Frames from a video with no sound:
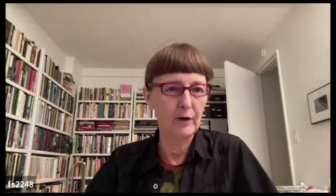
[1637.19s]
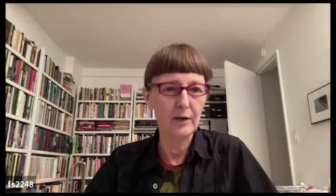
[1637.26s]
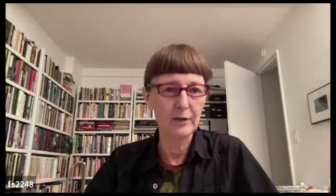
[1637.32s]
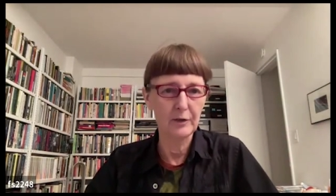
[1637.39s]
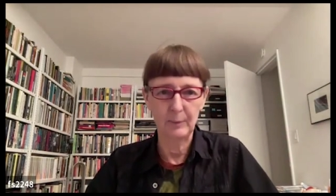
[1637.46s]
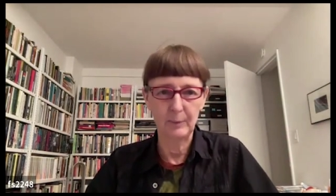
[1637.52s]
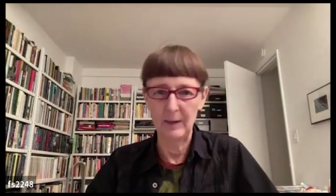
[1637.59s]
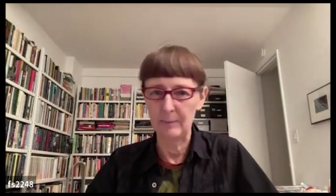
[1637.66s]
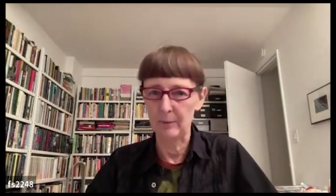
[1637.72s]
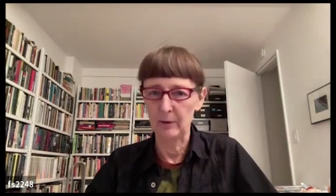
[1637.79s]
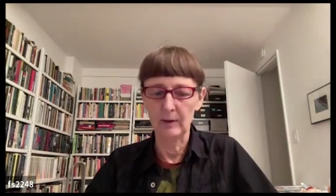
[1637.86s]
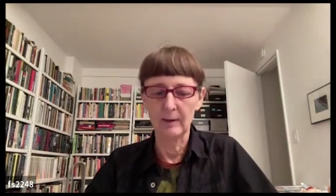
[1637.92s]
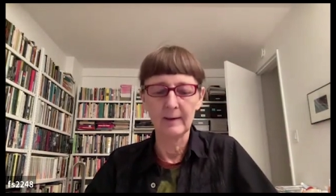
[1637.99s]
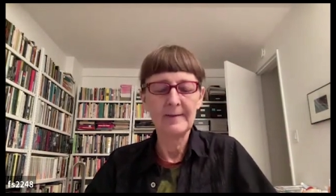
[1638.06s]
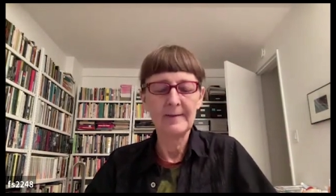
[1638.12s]
For other
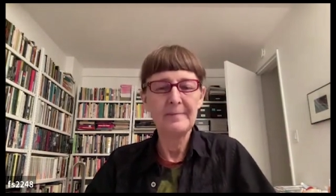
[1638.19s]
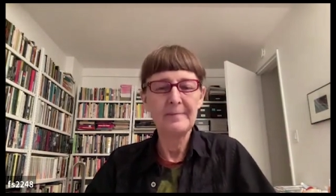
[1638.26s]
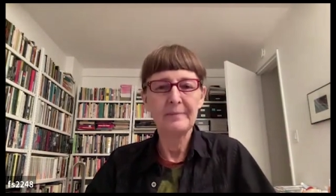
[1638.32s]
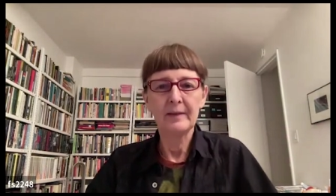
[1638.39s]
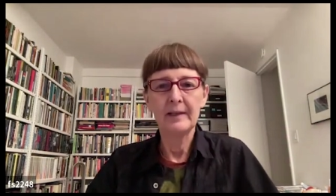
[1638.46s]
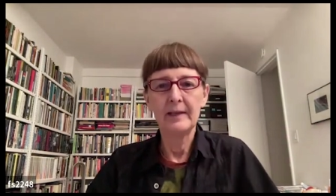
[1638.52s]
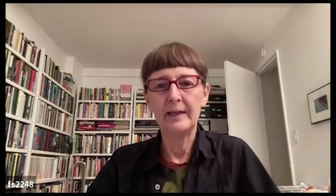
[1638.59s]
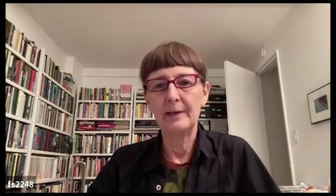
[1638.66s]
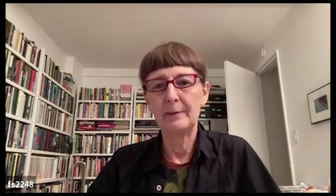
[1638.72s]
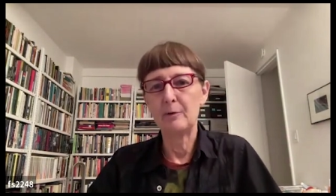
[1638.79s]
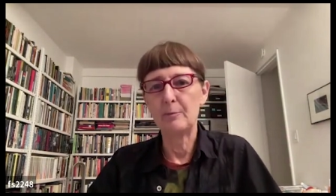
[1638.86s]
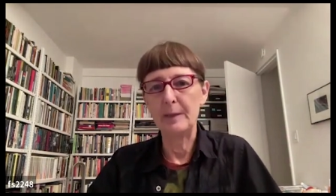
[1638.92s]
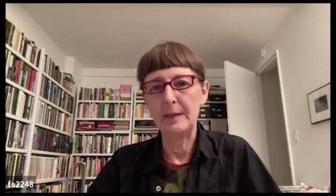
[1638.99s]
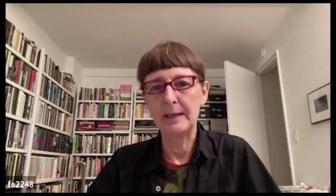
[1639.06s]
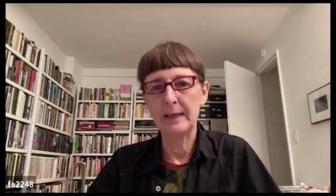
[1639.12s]
people, it
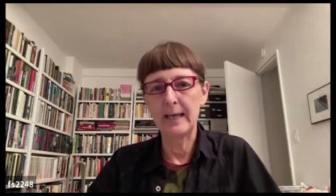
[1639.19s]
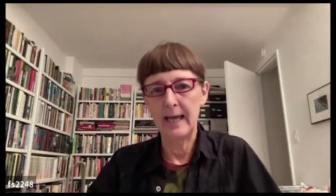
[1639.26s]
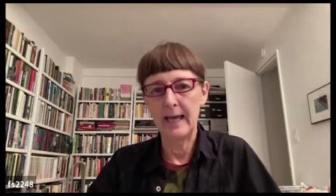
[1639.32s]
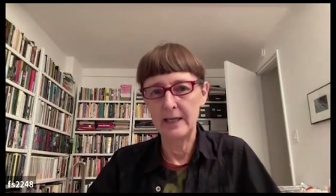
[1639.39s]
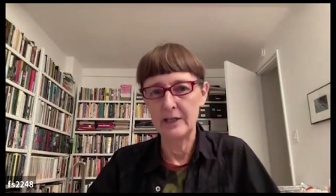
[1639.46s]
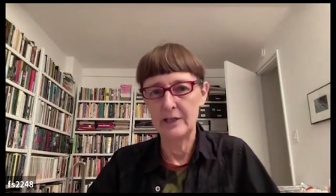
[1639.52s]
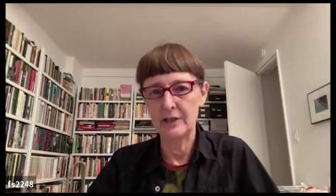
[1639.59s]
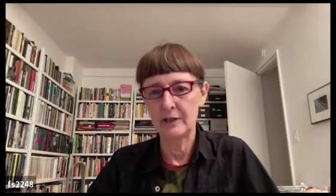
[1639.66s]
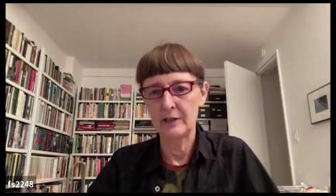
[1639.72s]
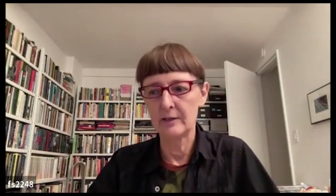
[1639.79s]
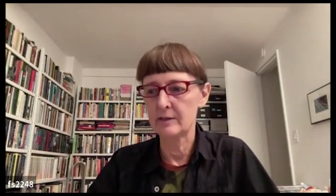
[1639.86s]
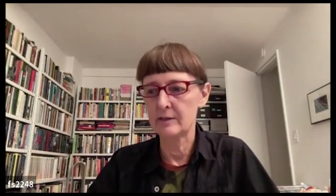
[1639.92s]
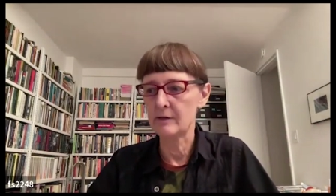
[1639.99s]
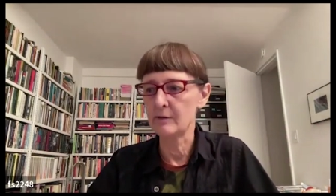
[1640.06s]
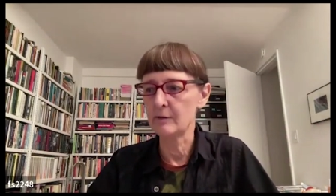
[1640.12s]
will be an
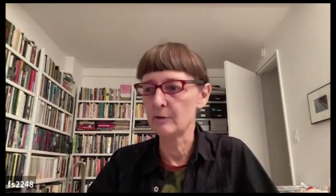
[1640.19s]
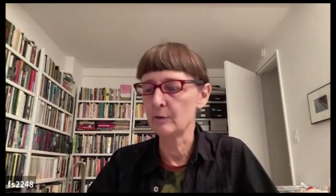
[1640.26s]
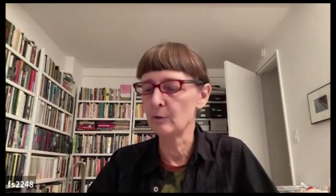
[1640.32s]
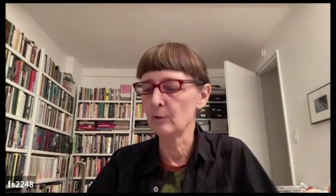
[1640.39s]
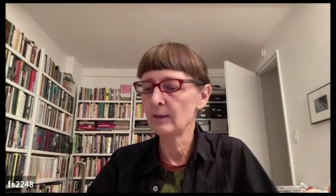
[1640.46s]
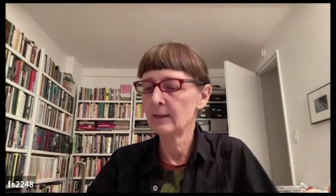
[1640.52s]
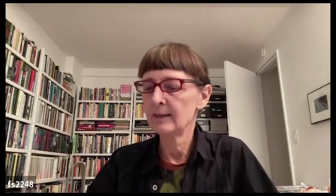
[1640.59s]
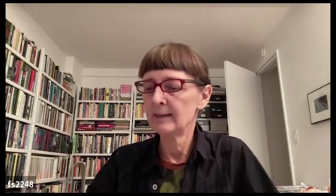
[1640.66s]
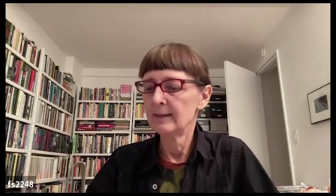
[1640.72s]
occasion to